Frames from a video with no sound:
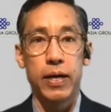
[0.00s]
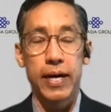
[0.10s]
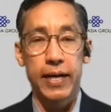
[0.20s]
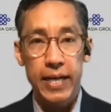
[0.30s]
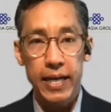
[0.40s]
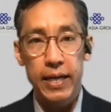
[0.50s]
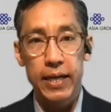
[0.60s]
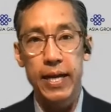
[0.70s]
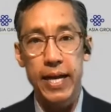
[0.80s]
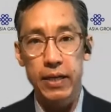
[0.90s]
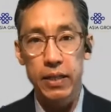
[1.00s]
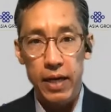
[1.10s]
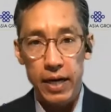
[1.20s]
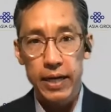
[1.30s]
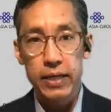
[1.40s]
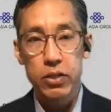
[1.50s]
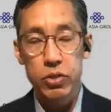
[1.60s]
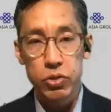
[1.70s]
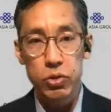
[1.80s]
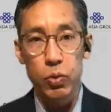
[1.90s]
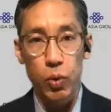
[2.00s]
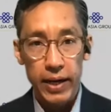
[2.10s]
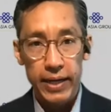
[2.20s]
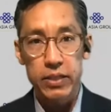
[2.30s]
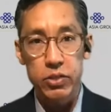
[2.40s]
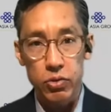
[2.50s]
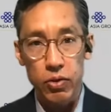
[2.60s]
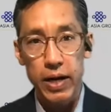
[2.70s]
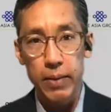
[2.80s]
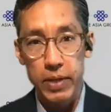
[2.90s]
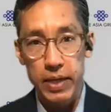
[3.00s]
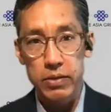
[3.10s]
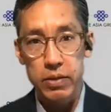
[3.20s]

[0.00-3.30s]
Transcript: akin and aligned to what I described as